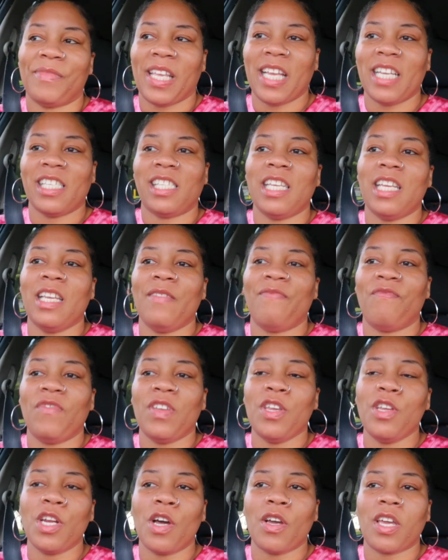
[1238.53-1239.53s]
and she,
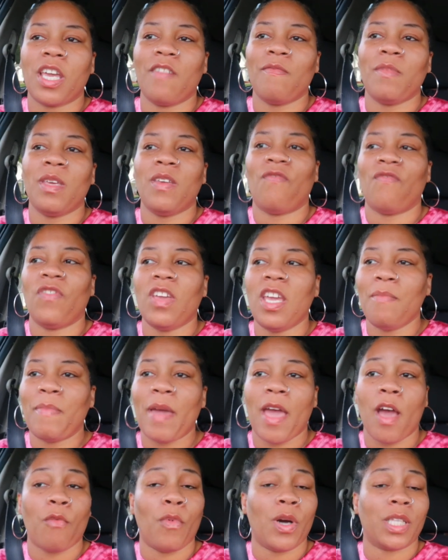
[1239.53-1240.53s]
you know, give me
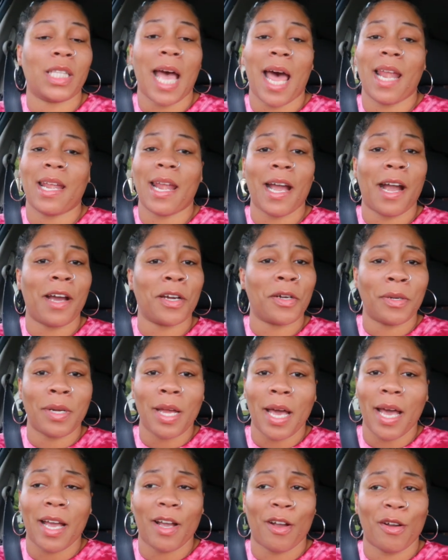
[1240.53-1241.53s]
feedback whether I like it or
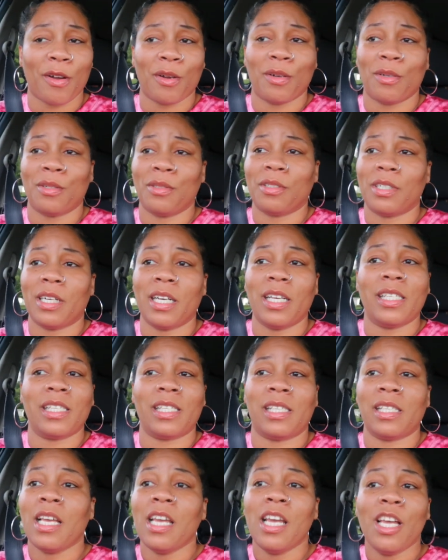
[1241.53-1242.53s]
not, girl, because